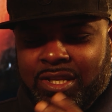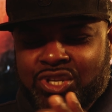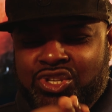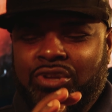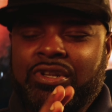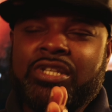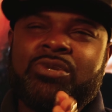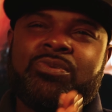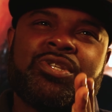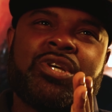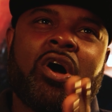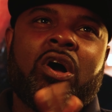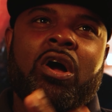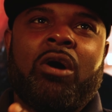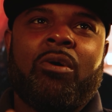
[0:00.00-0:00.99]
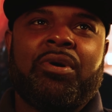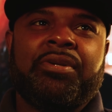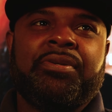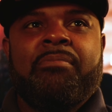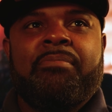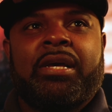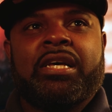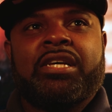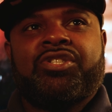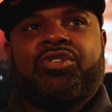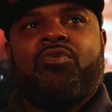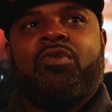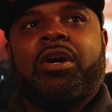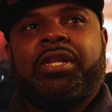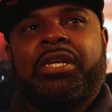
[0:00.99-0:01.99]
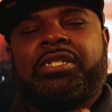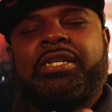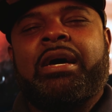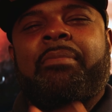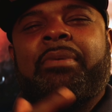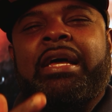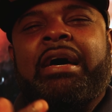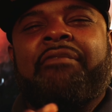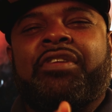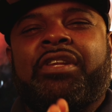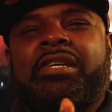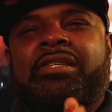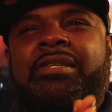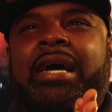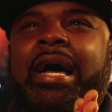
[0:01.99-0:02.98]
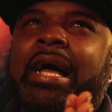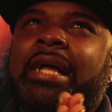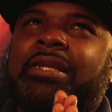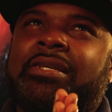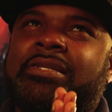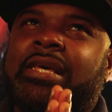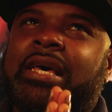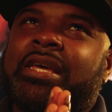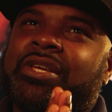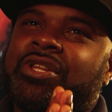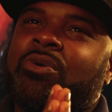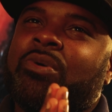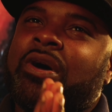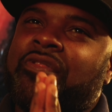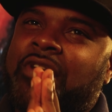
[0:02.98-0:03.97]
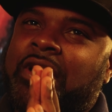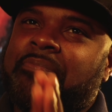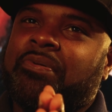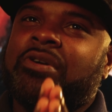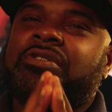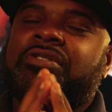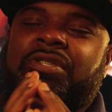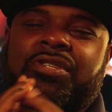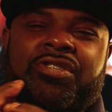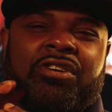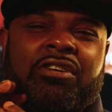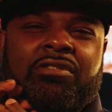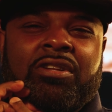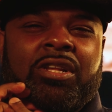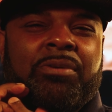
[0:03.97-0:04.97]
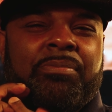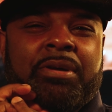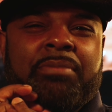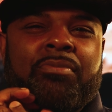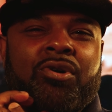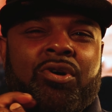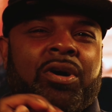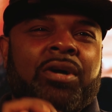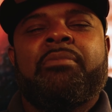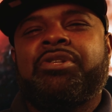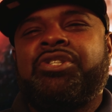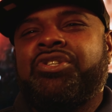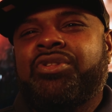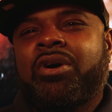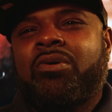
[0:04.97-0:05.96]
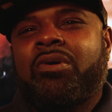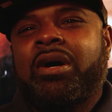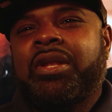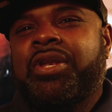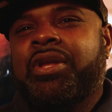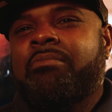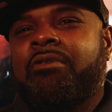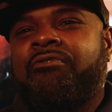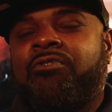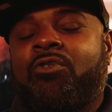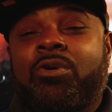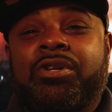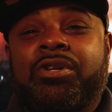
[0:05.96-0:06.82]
So this was a hard one because the one that's coming after this, I had to say, you know what, that person deserved a little bit more. But you know what? Number 4